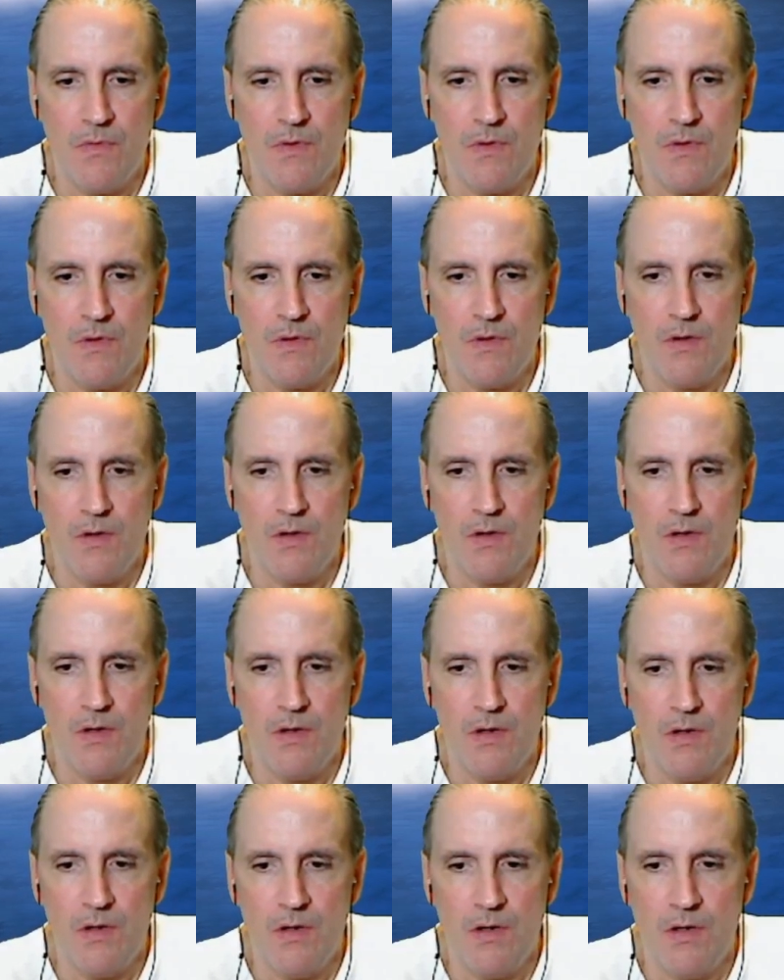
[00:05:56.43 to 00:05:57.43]

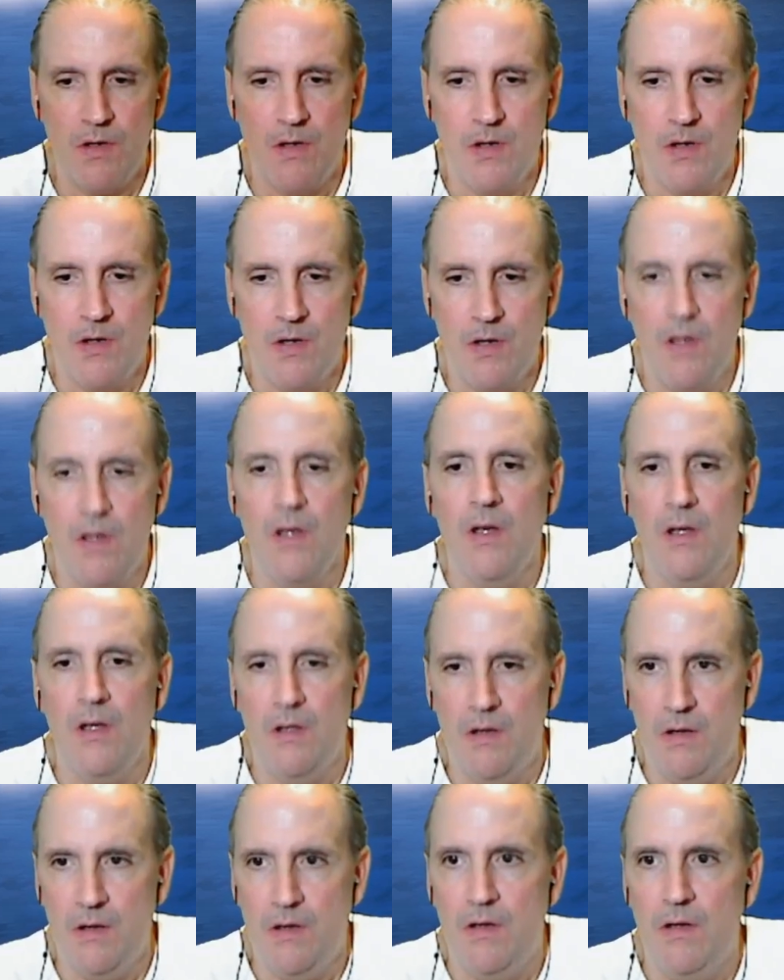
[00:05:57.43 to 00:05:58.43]

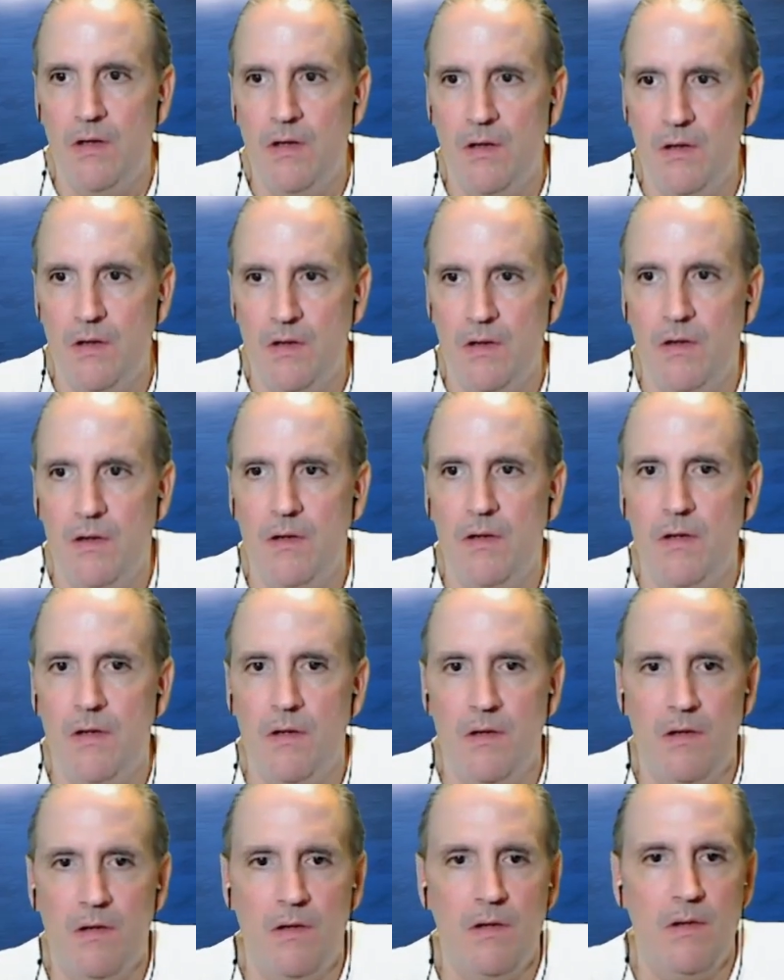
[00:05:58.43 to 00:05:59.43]

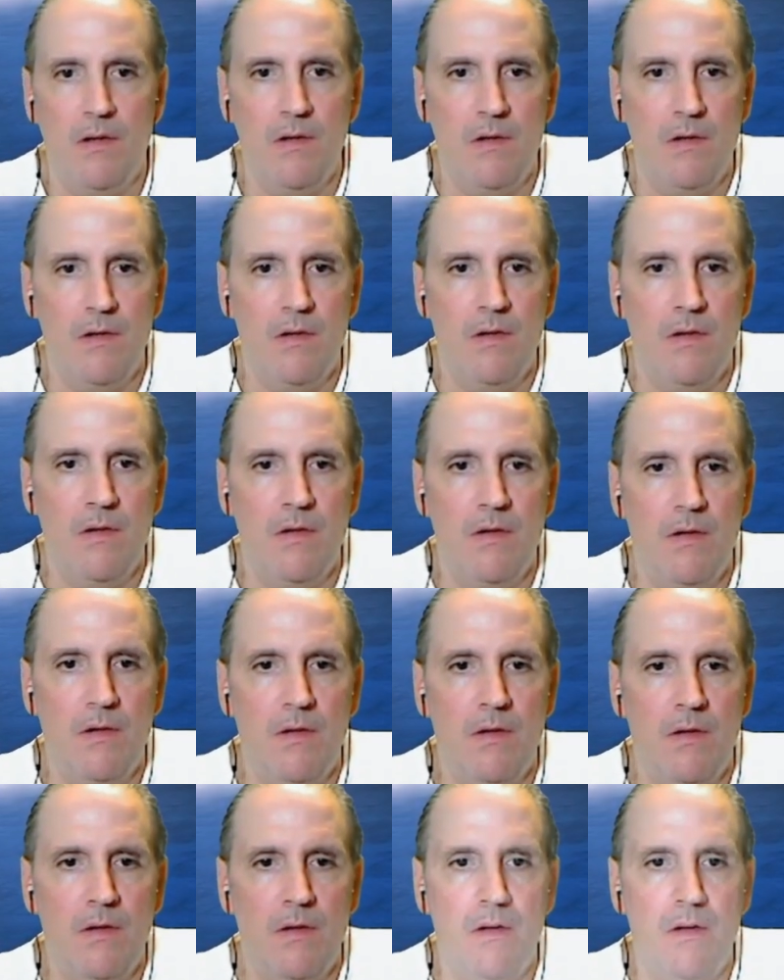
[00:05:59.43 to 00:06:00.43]

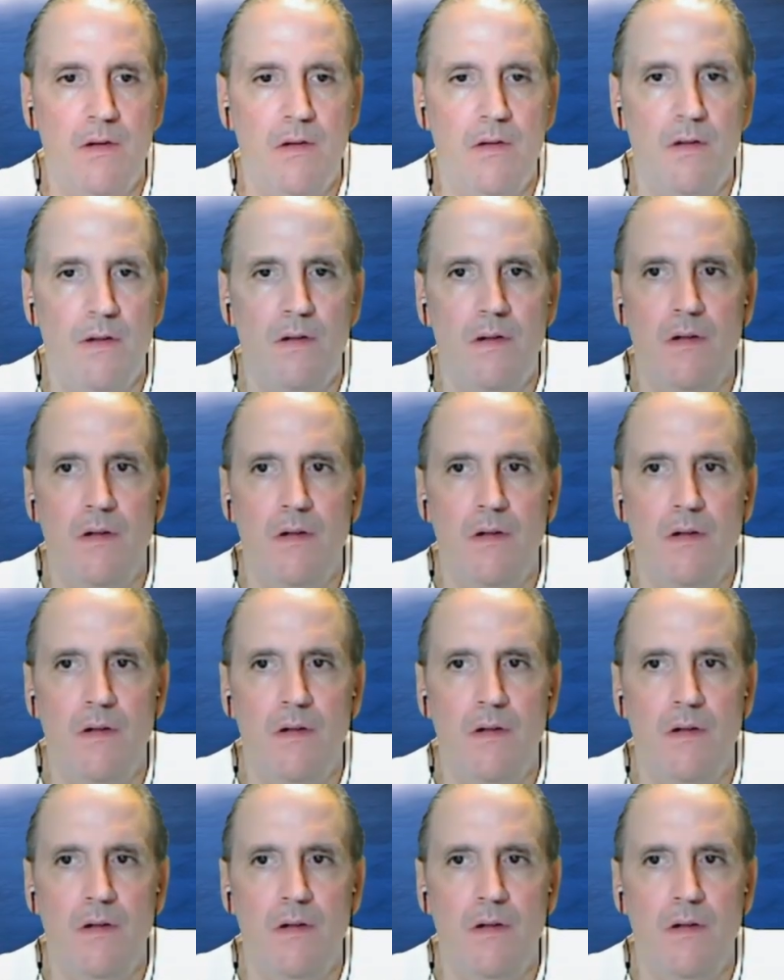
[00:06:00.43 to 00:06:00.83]
(not speaking)